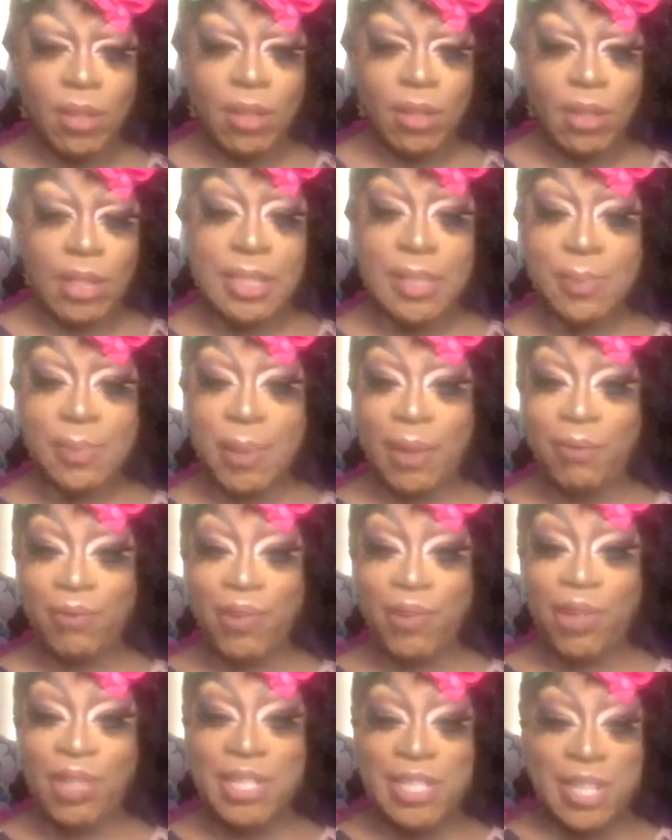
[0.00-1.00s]
This is my
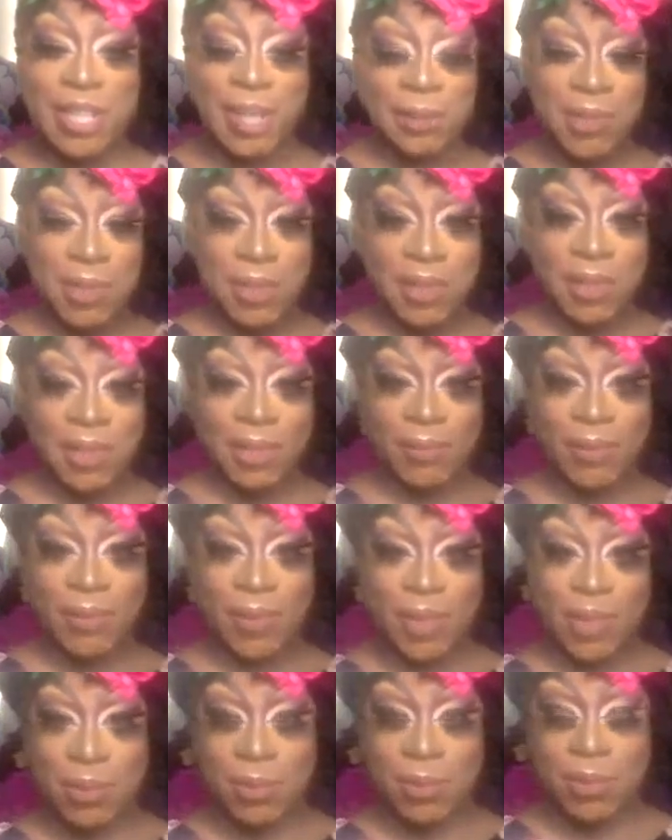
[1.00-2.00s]
first time doing the
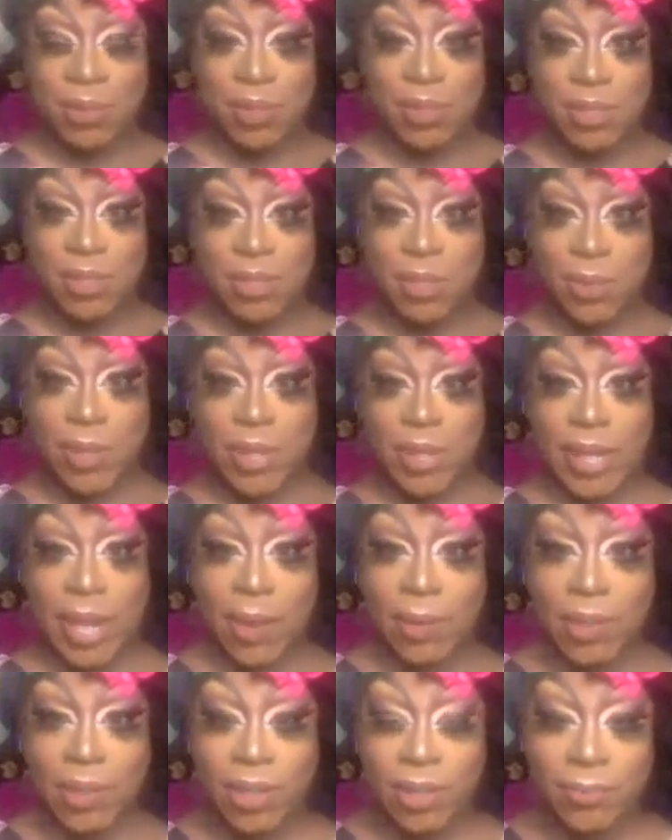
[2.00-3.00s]
virtual story
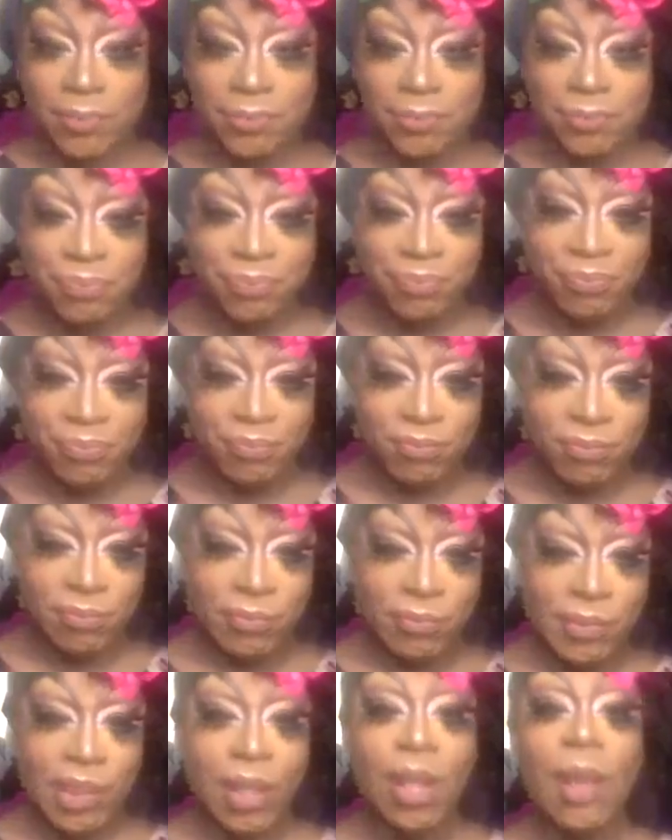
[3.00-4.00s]
hour,
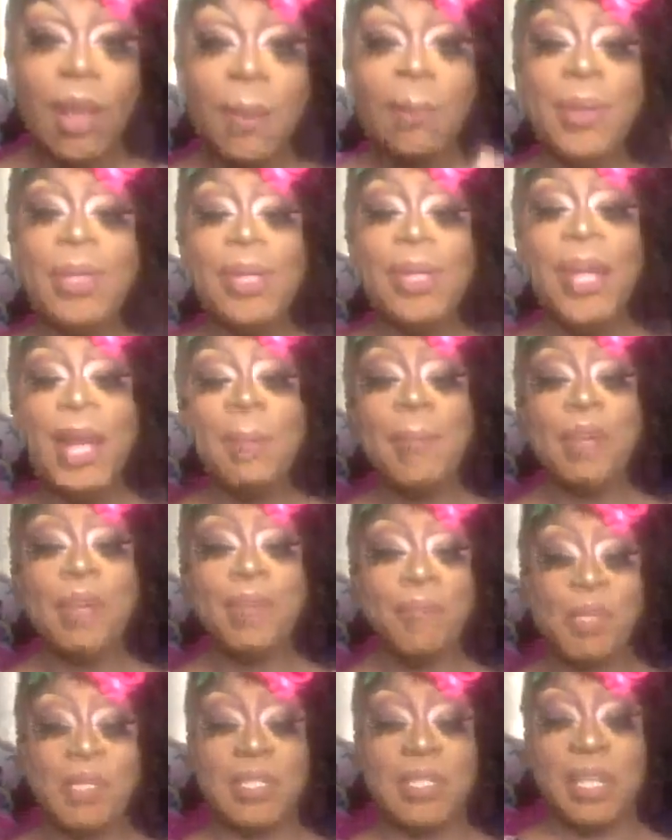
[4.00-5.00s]
but not my
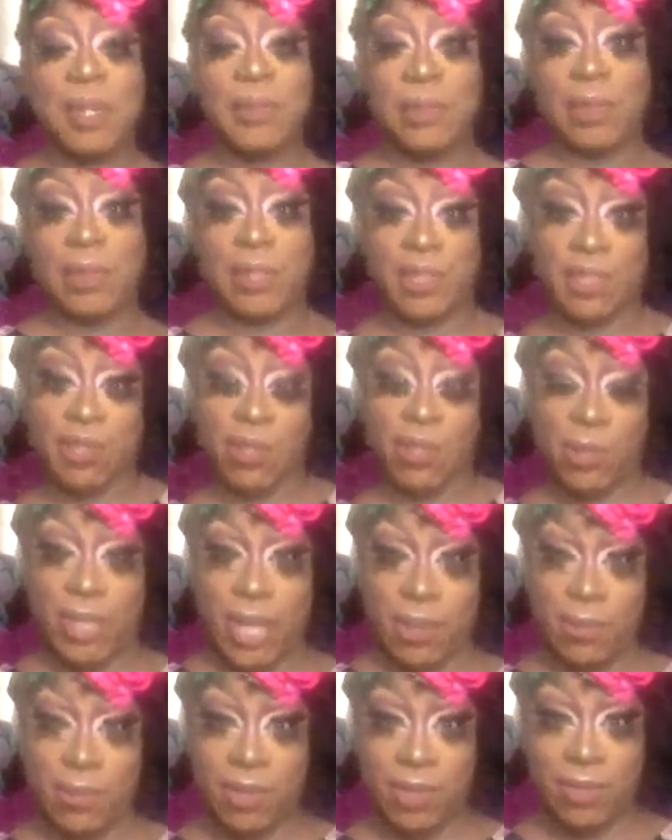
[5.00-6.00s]
first time doing the story
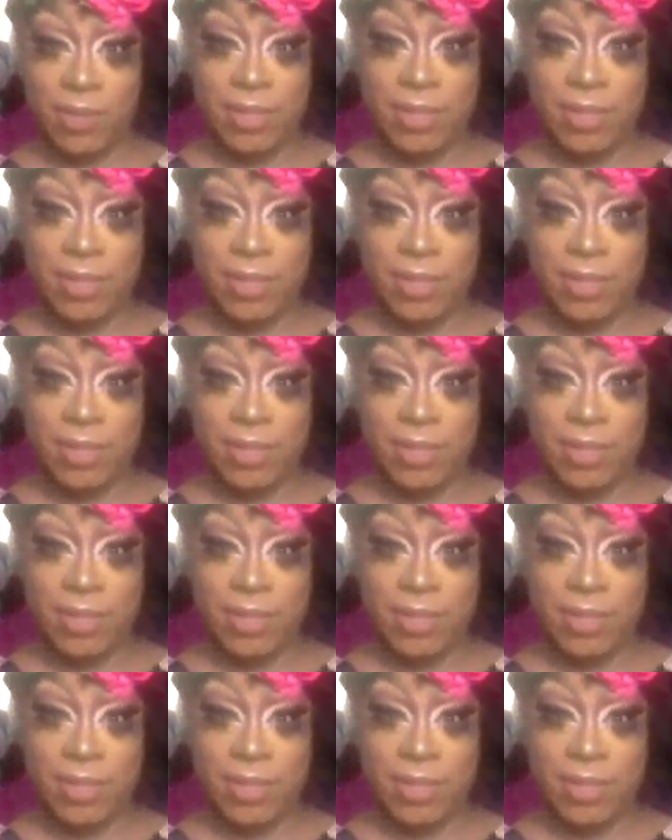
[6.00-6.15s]
hour.